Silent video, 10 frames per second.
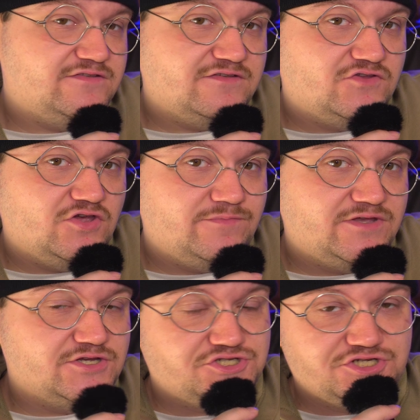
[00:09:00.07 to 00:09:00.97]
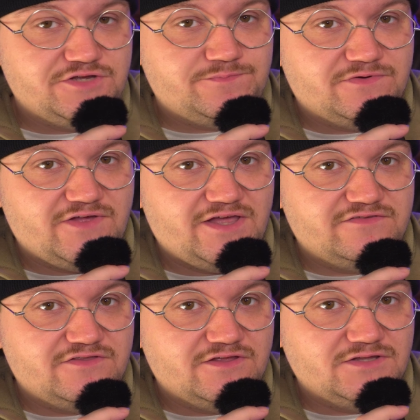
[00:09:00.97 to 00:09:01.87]
is good because she
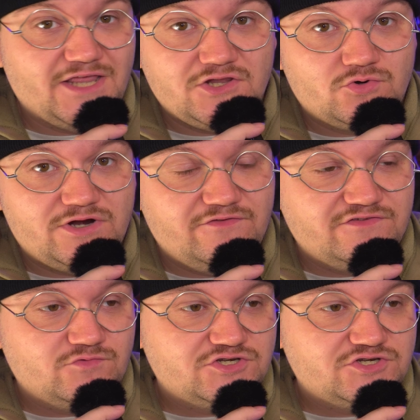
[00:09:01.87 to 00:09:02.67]
provides the Landalor elves,